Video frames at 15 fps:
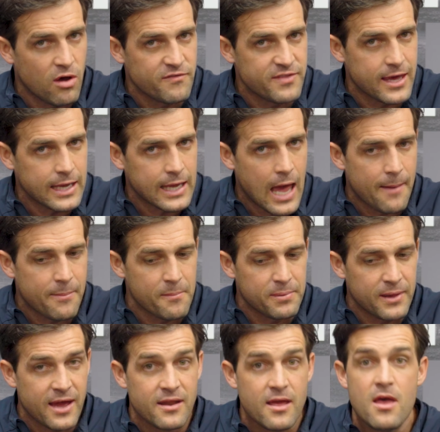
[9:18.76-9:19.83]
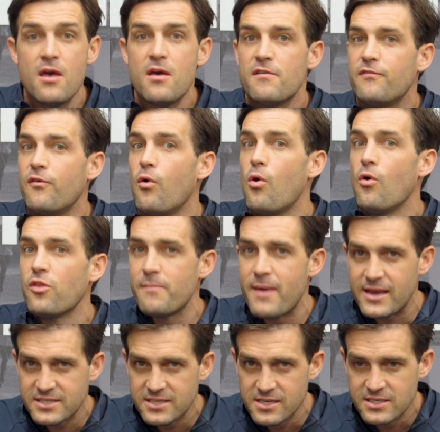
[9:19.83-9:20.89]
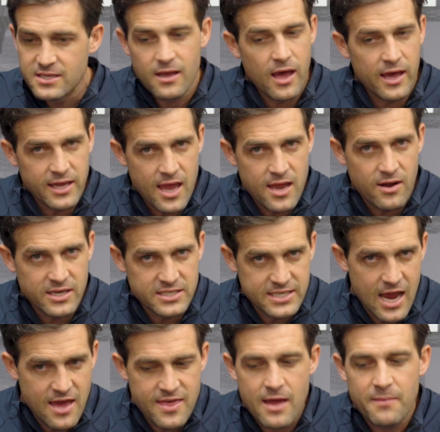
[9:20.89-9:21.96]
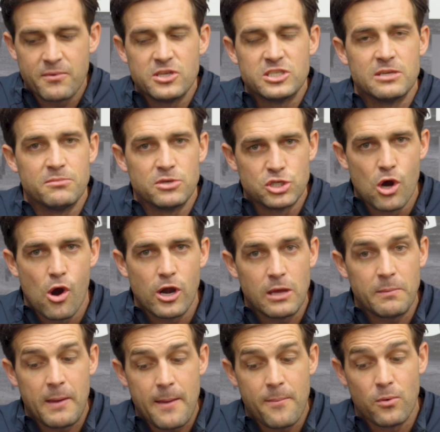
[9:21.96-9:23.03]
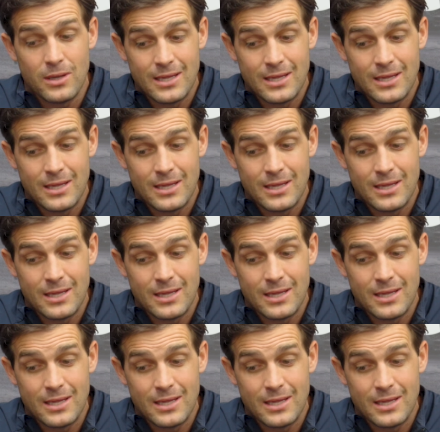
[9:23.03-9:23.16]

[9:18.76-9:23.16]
of that carbon plate for all the masses. Again, I say that because the majority of people